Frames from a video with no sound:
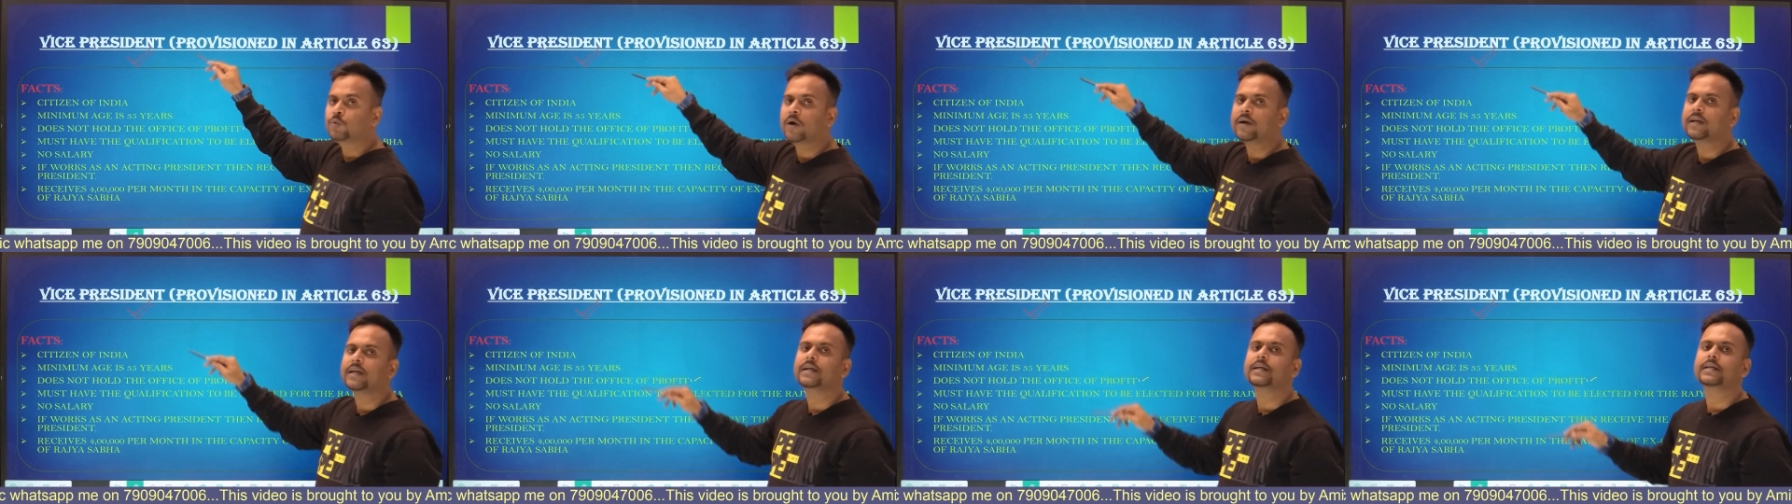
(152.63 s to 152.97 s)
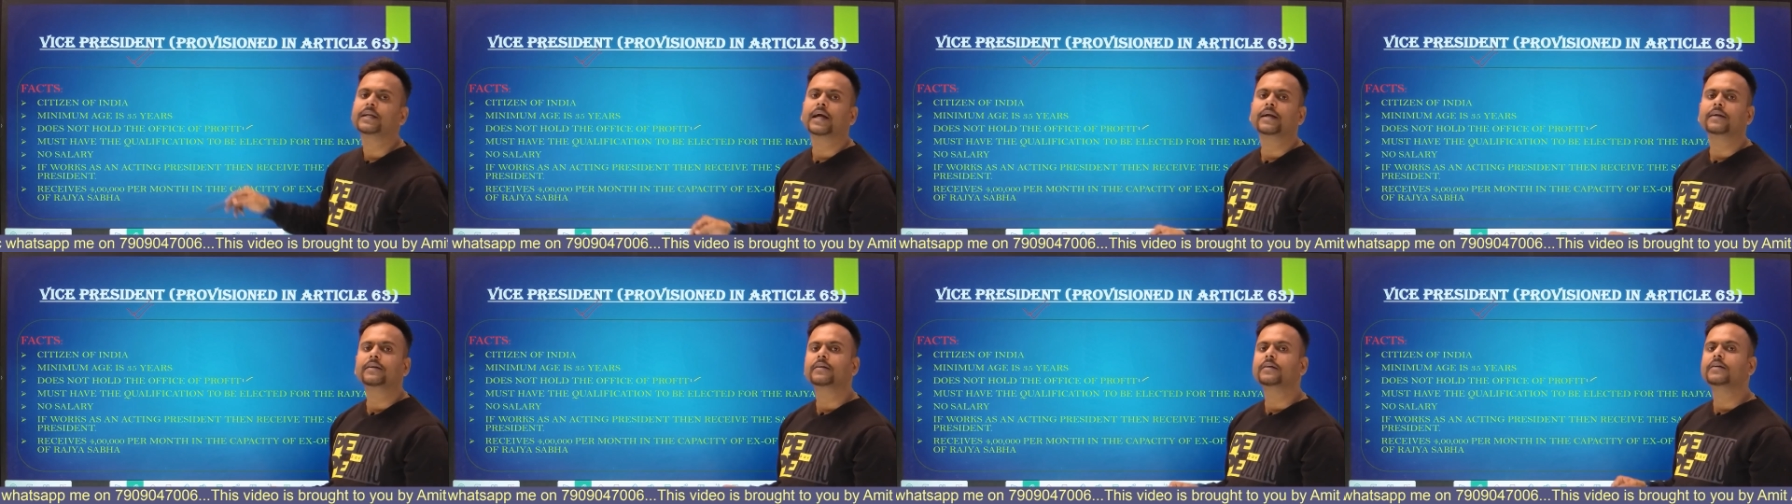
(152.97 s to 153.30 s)

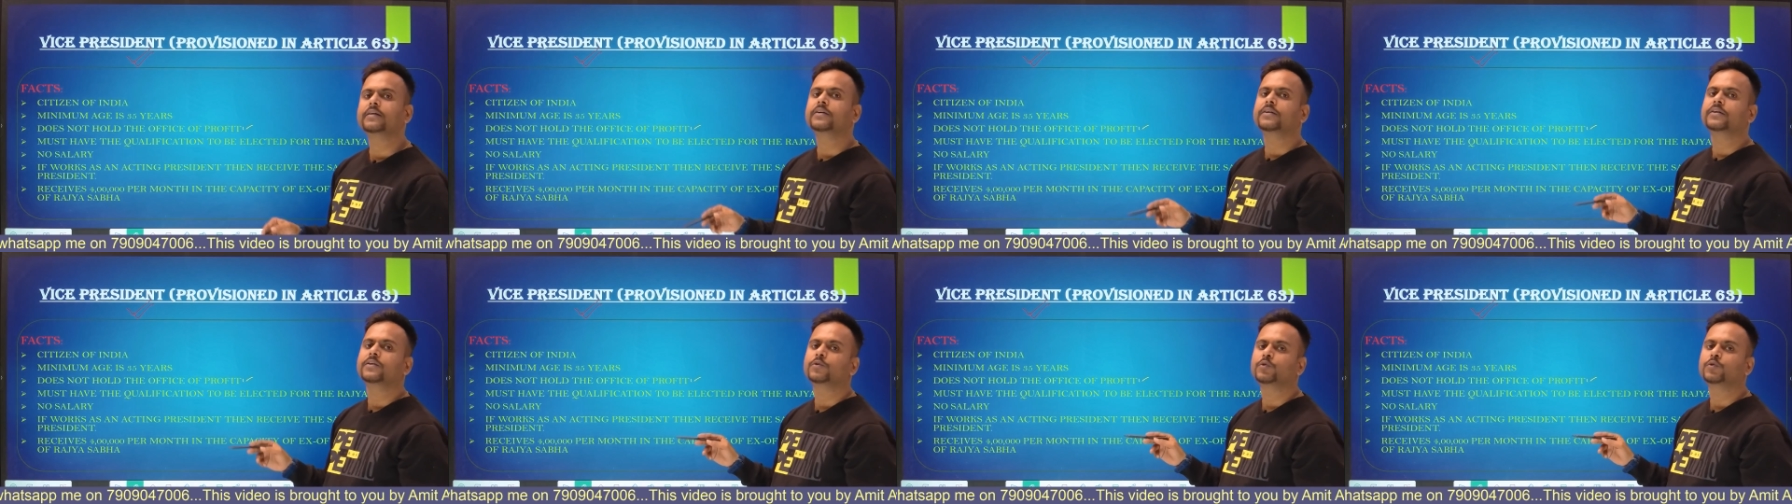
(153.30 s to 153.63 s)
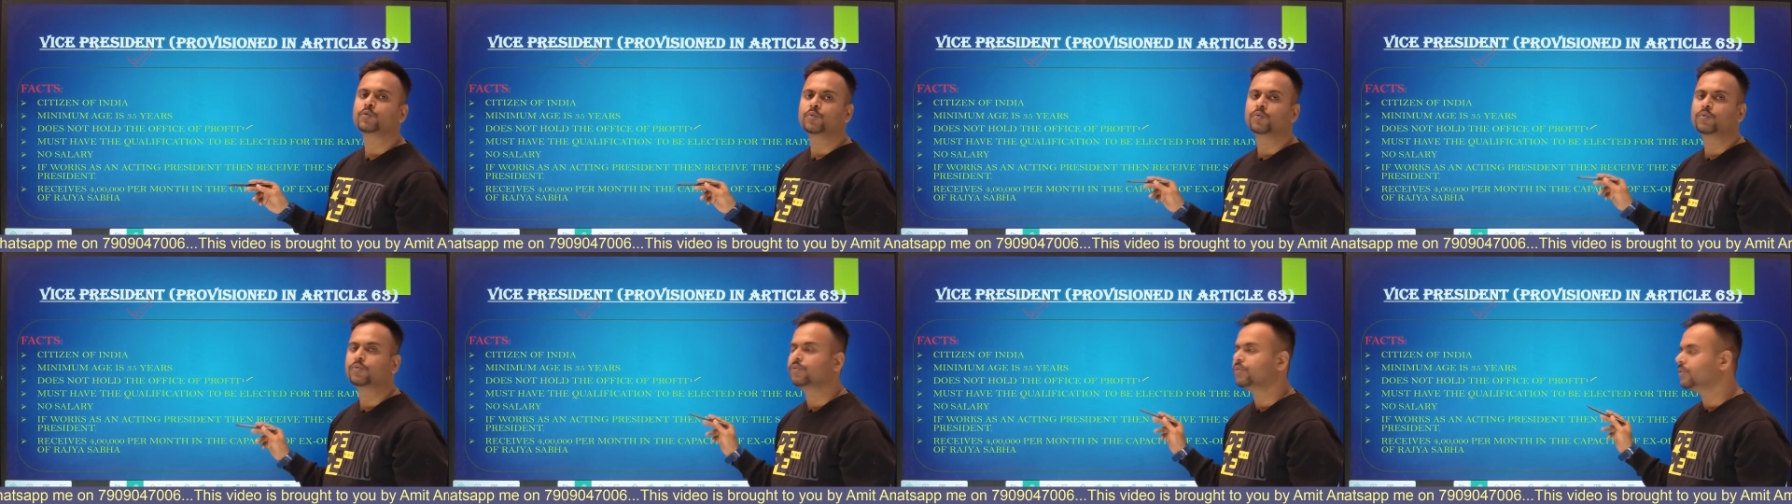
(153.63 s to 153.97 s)
entitled
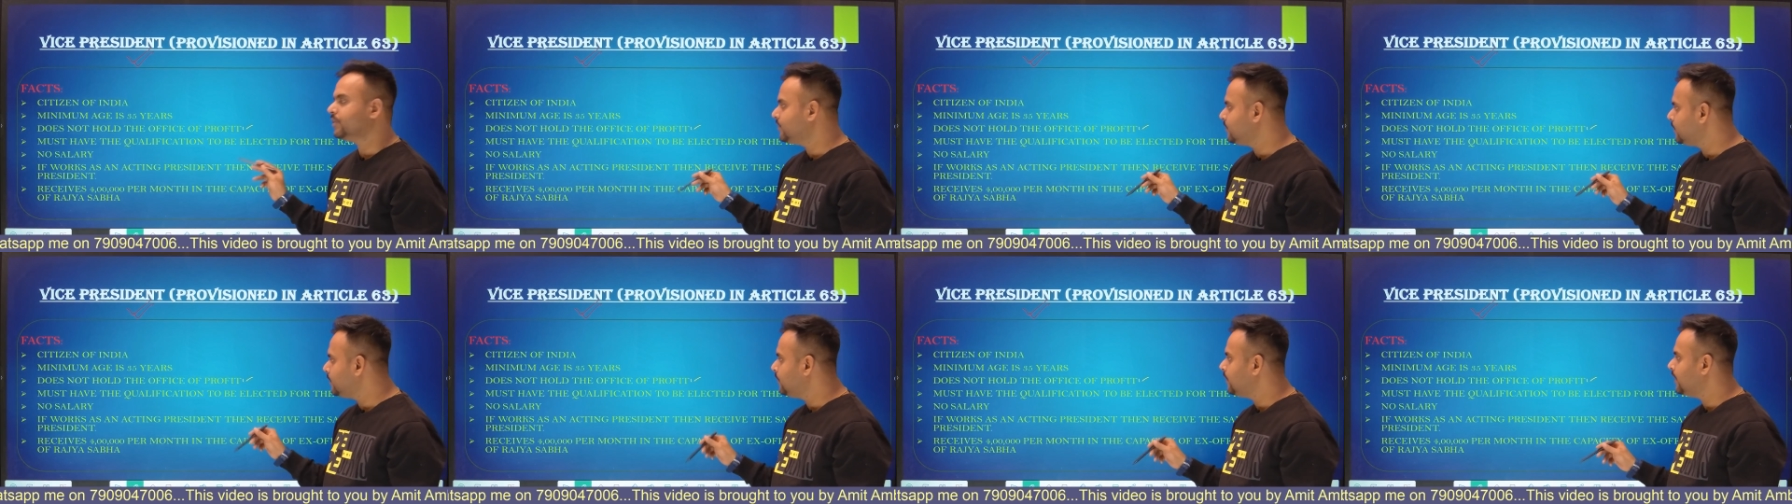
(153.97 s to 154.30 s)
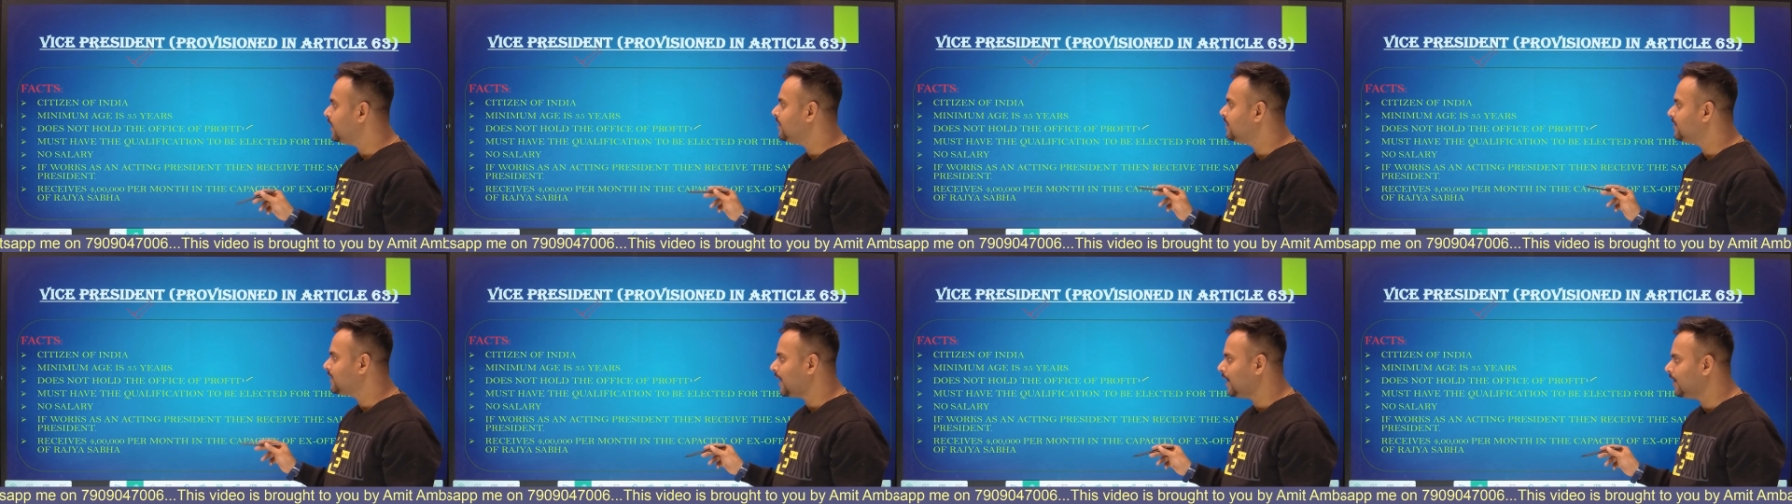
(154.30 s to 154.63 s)
to receive
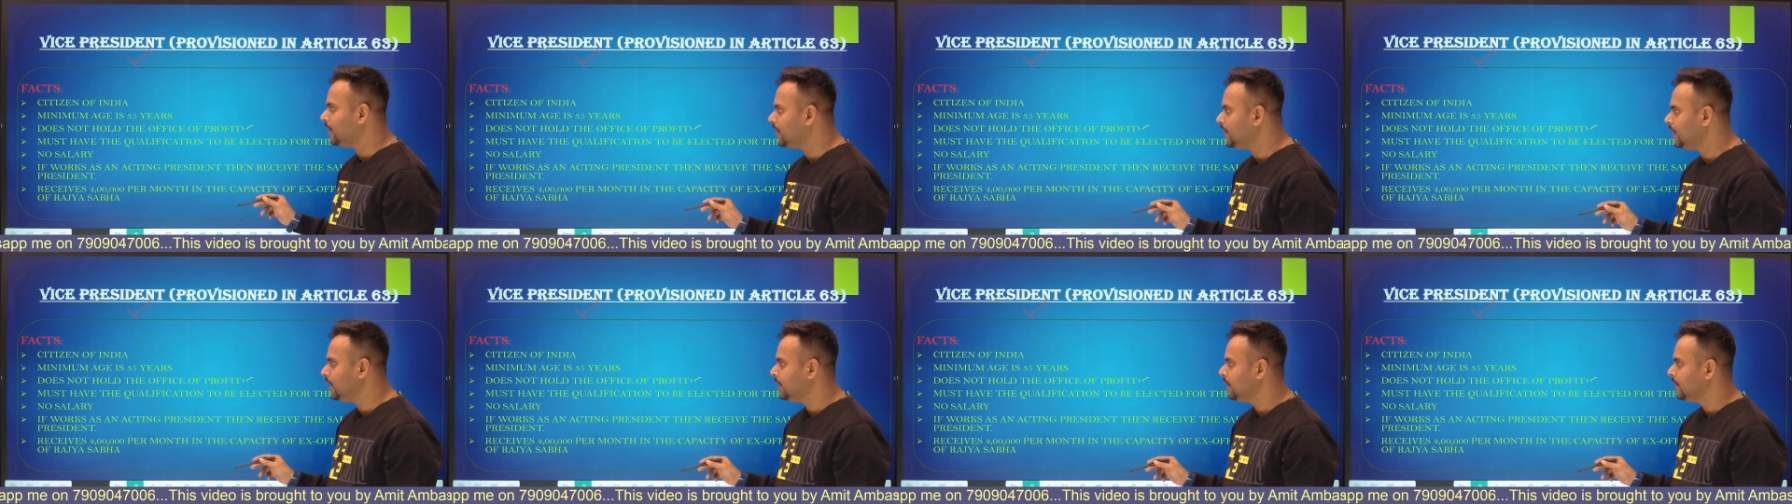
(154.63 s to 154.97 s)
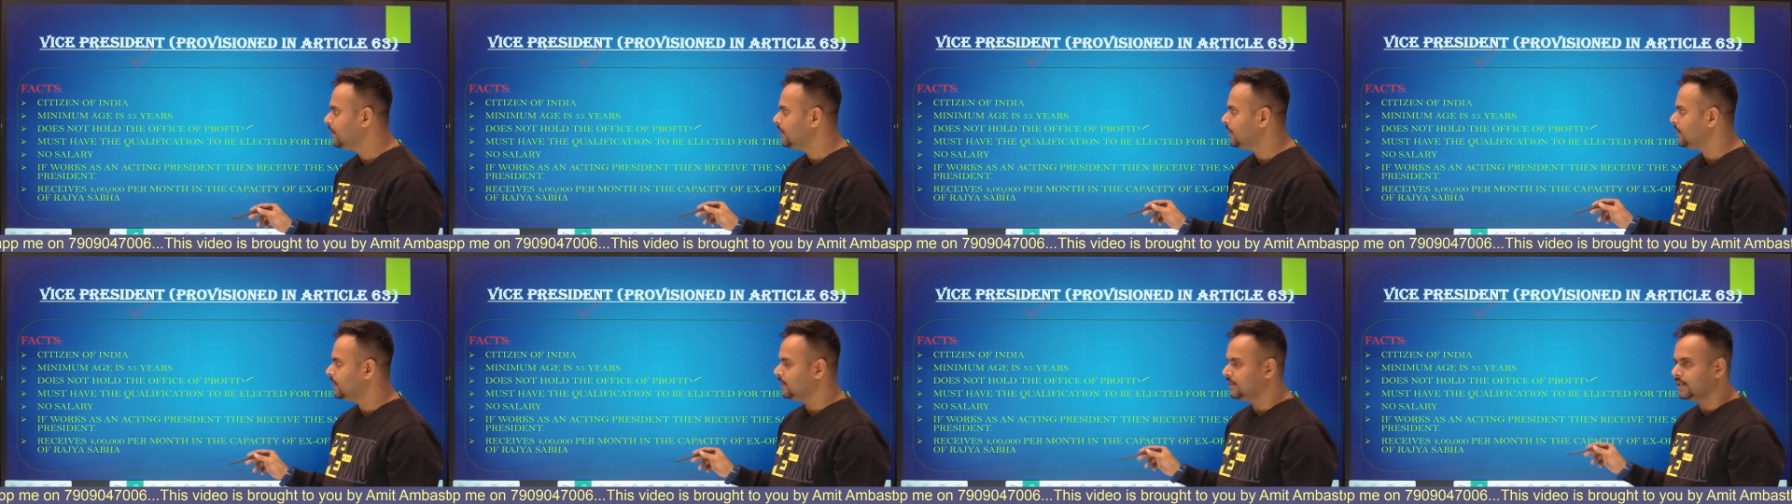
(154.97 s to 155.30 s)
any salary.
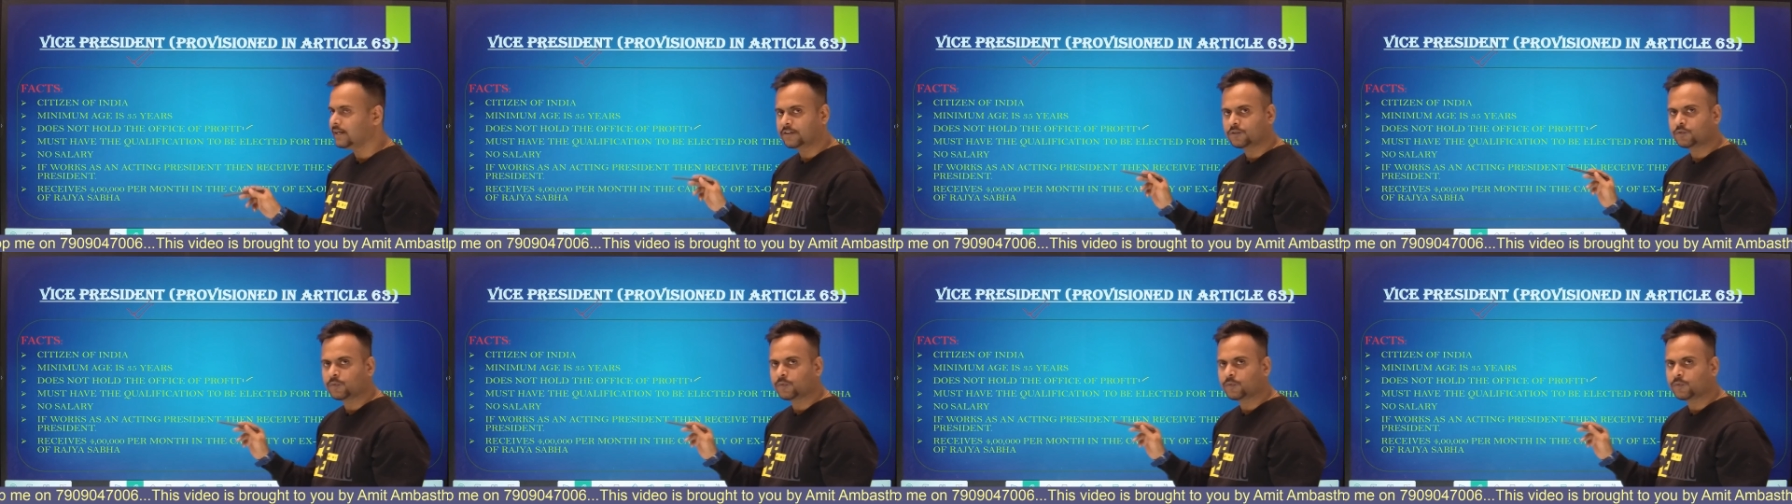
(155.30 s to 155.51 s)
That's why